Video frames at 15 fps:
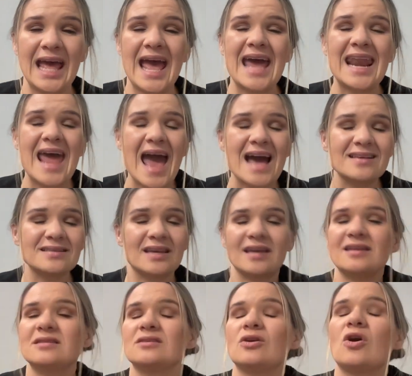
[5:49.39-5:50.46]
And as
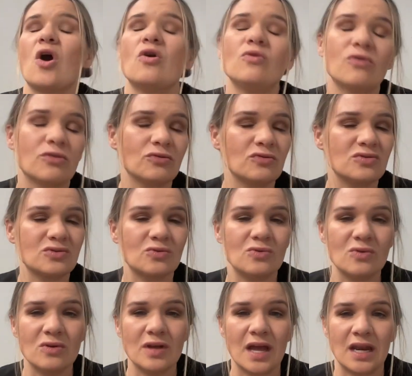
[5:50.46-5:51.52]
kids go through school